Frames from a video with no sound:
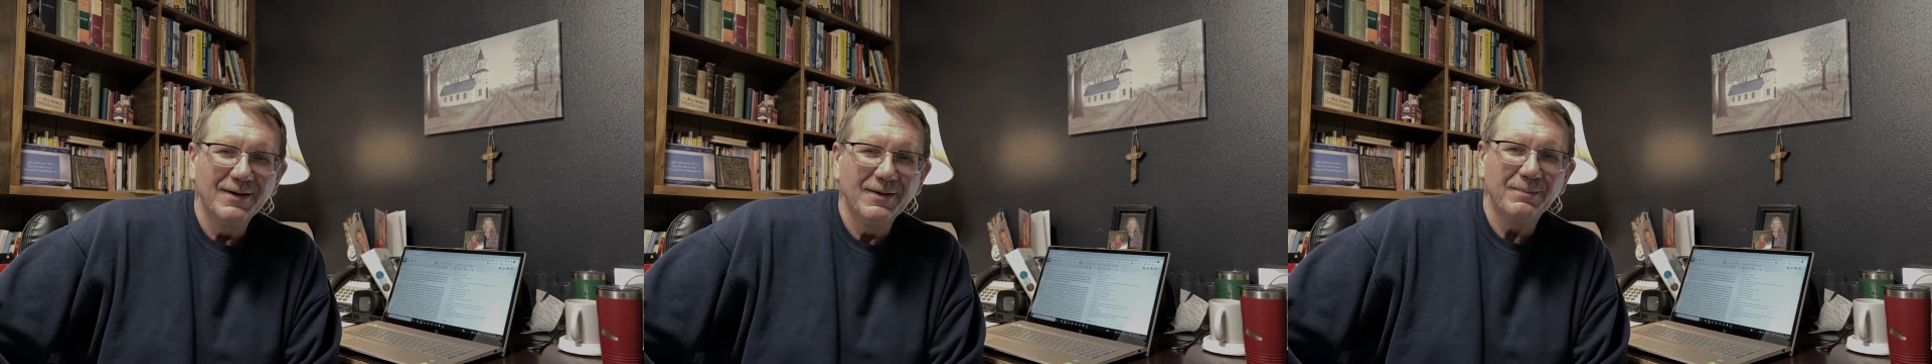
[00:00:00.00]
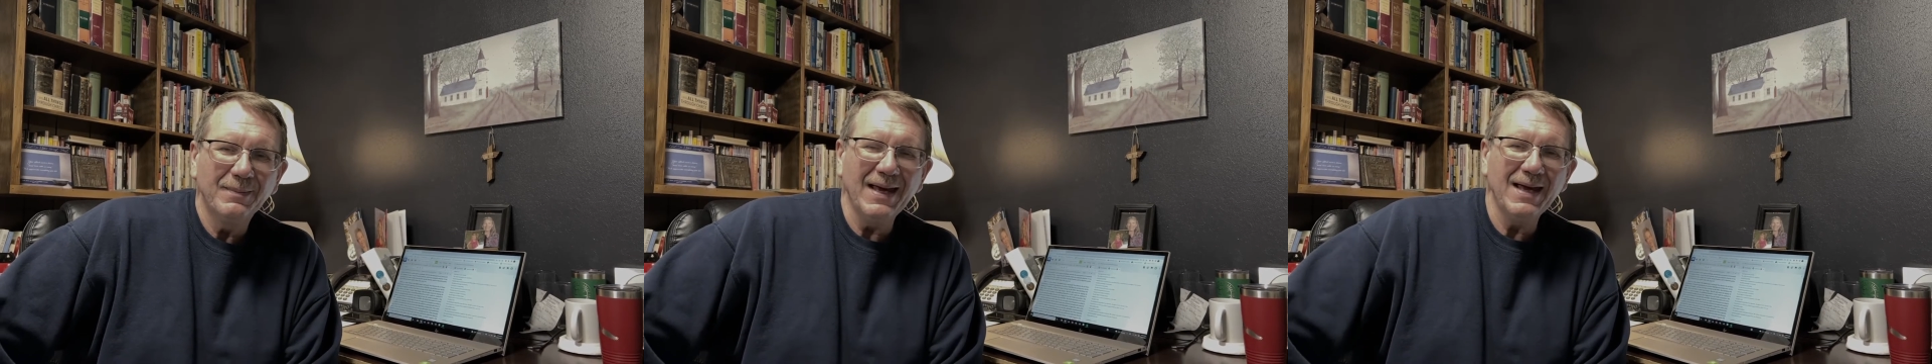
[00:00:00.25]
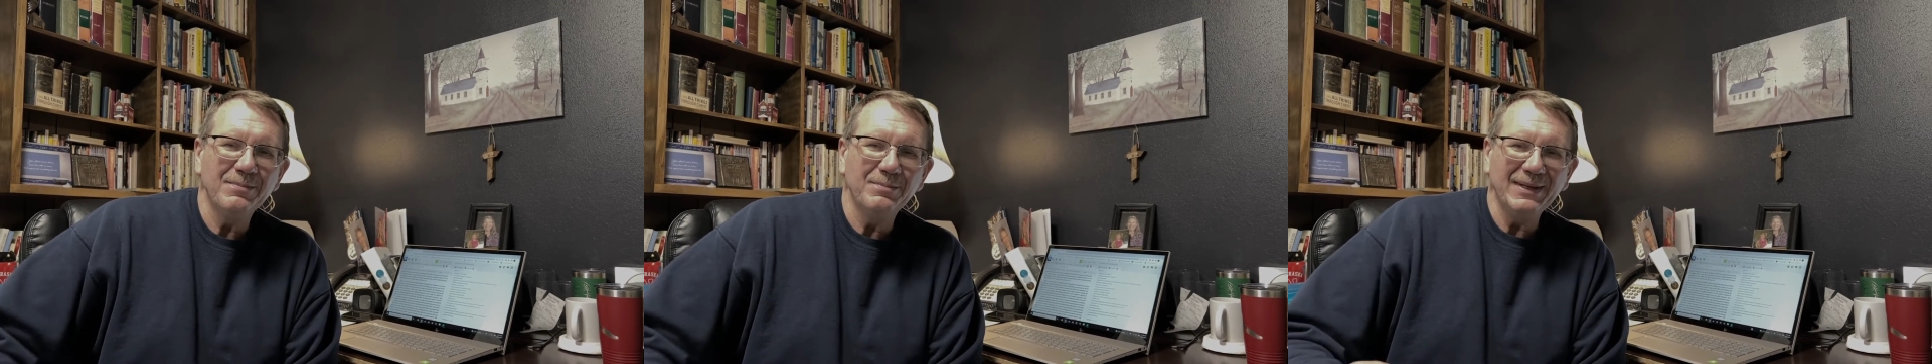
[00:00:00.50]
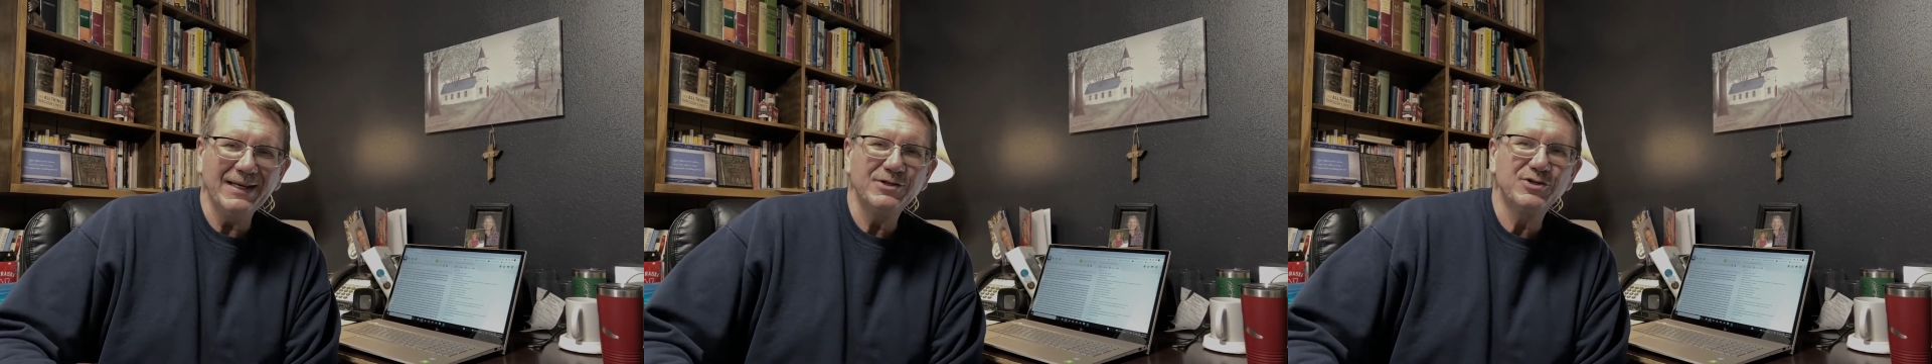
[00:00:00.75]
May it
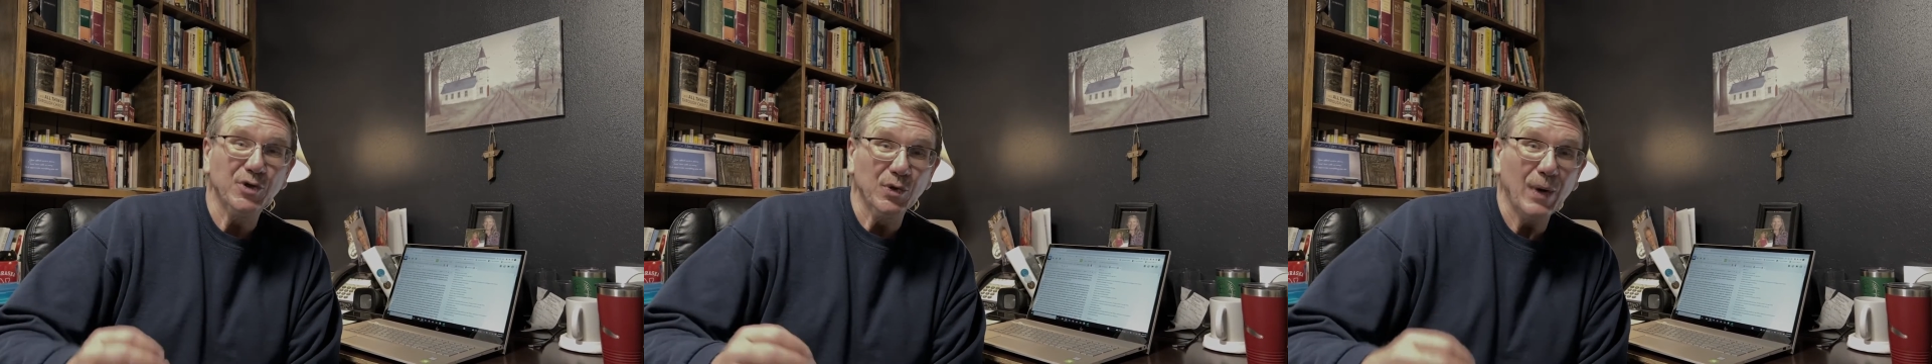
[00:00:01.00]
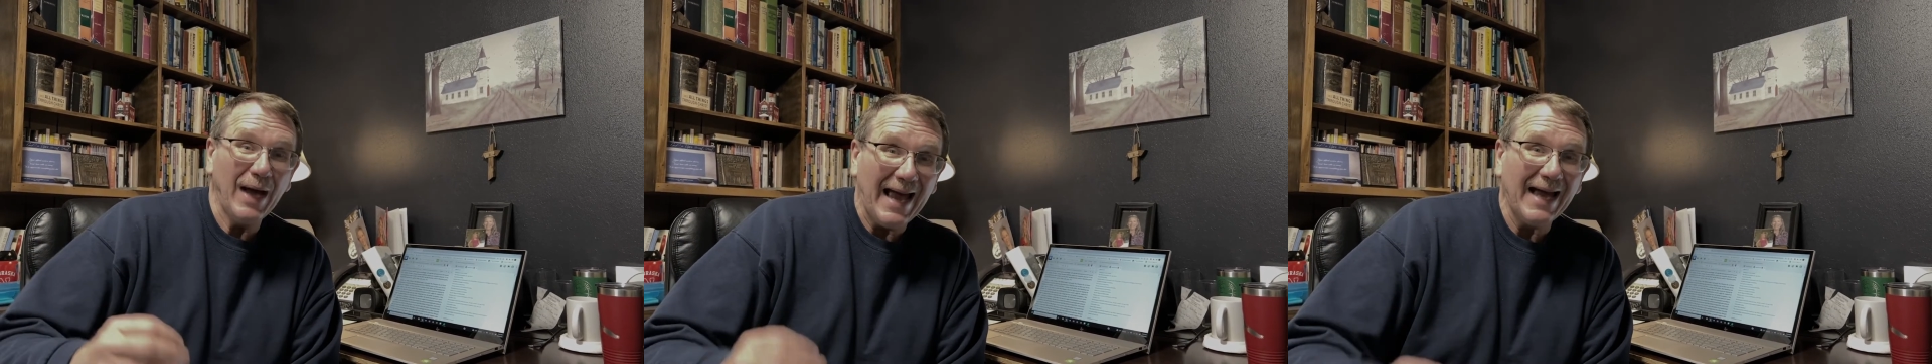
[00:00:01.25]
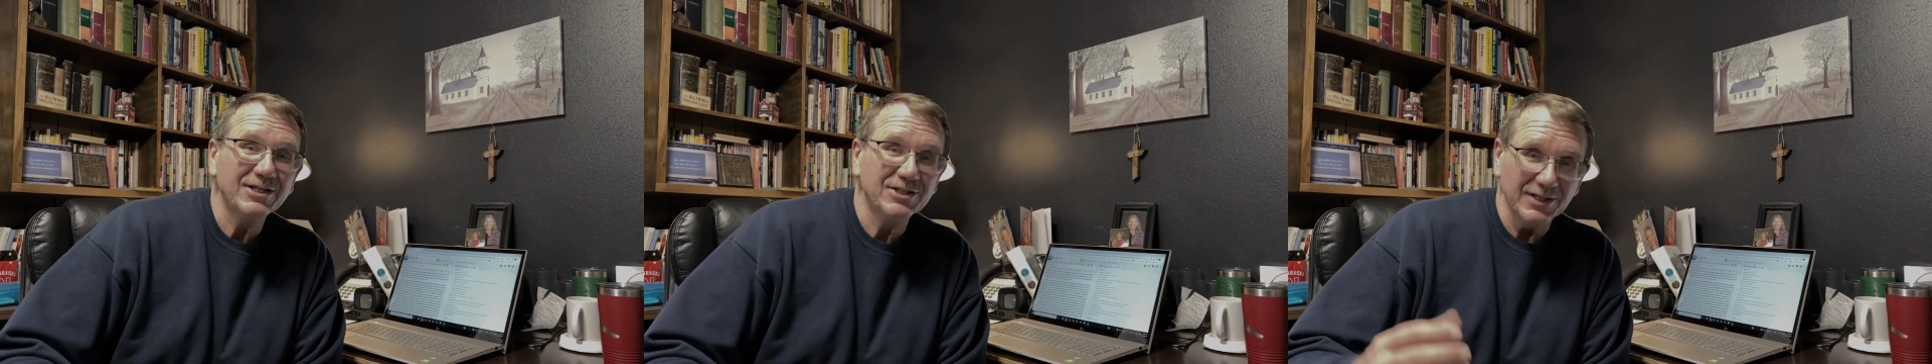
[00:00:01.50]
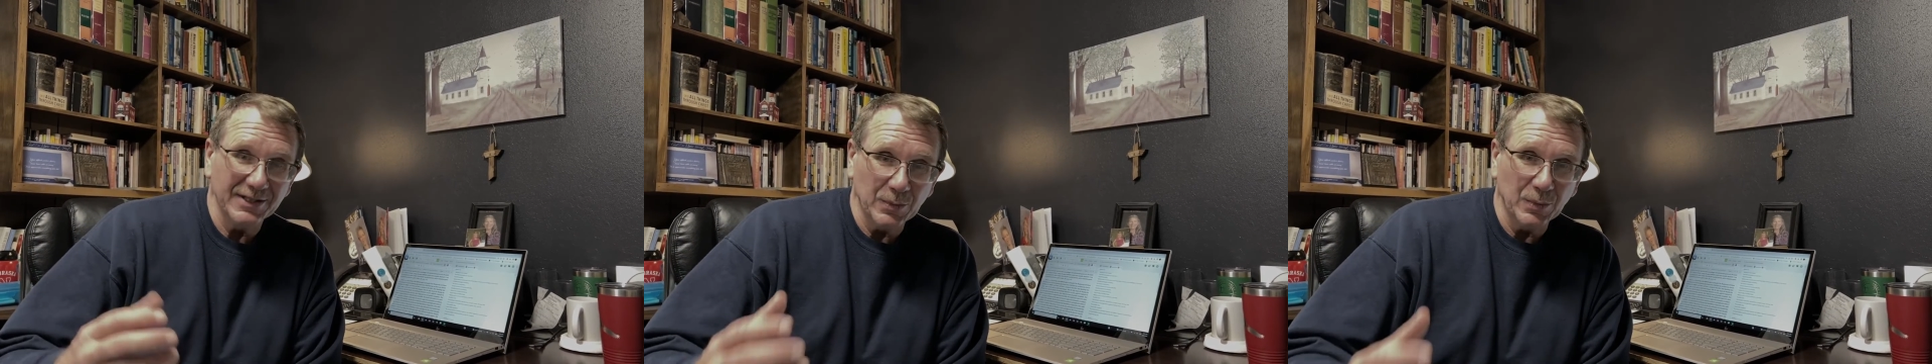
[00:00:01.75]
be to
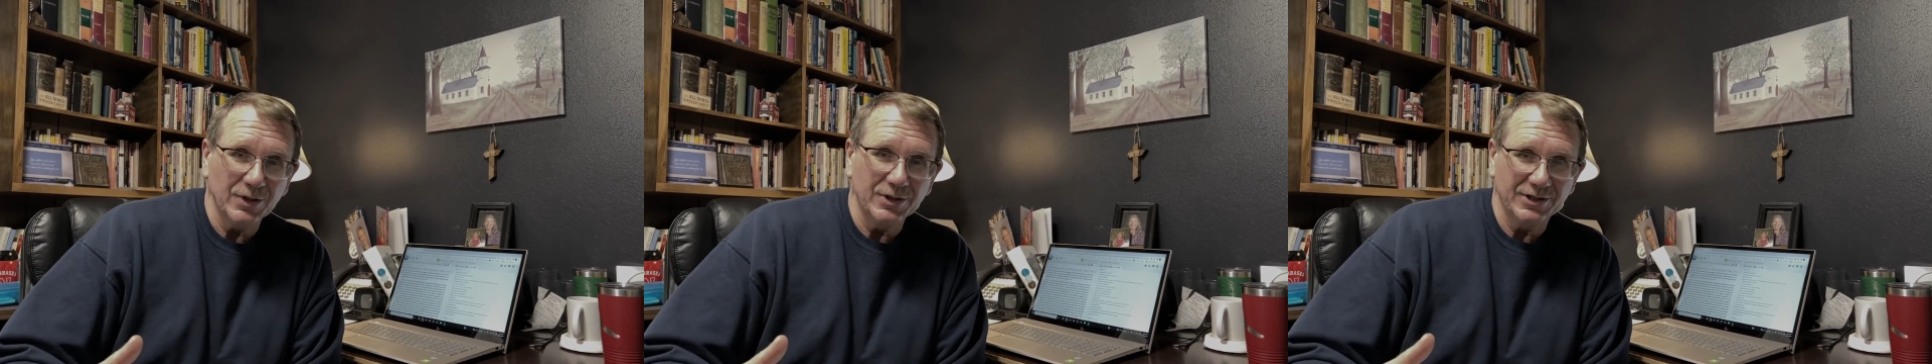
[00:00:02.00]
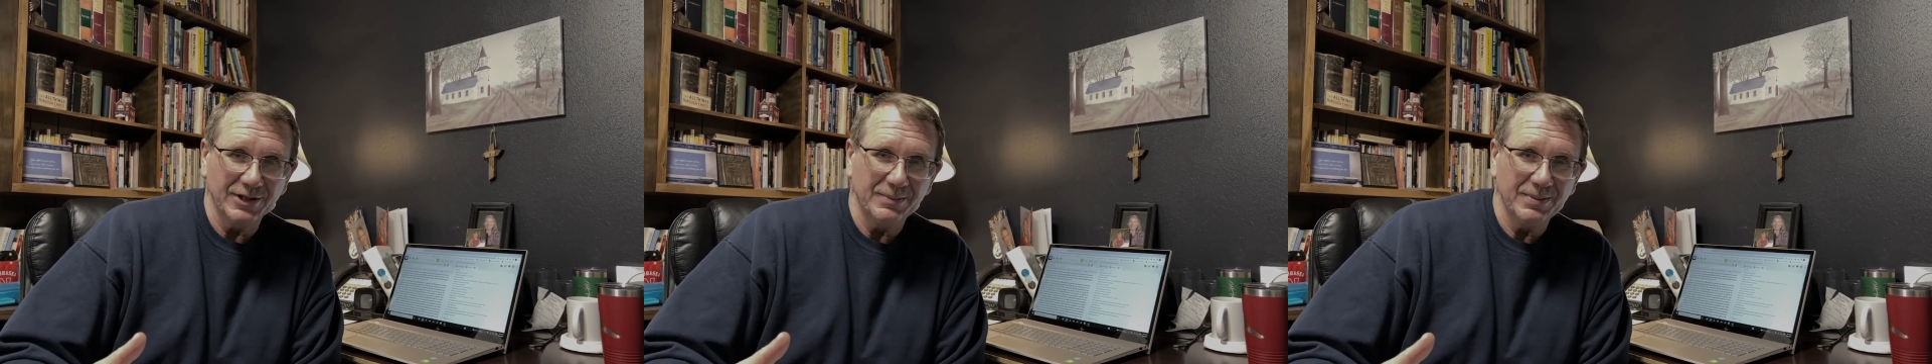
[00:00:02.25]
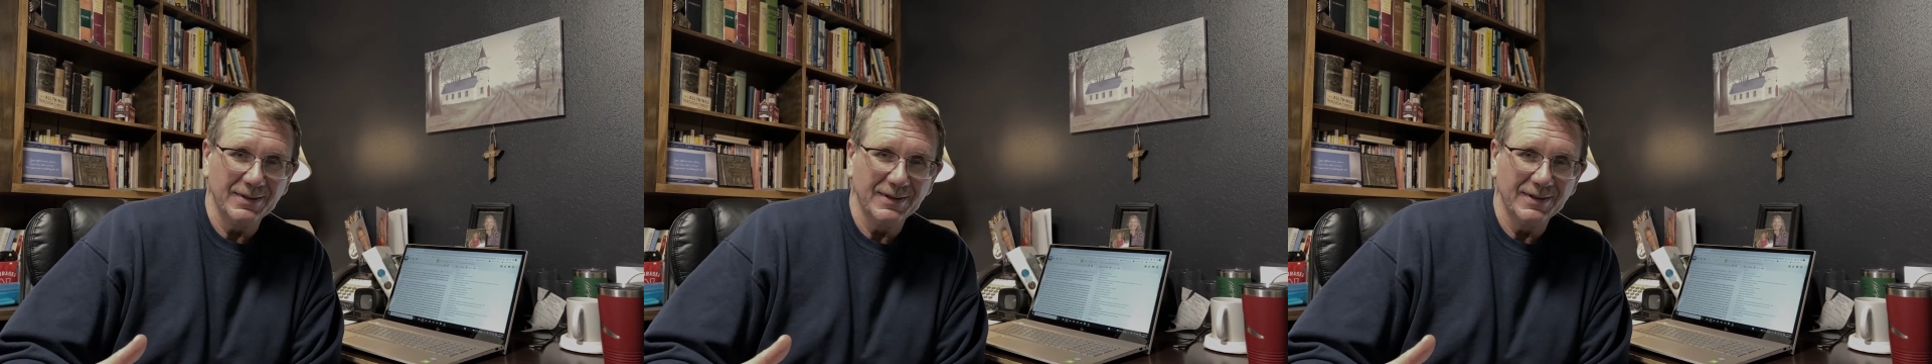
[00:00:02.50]
actually worship,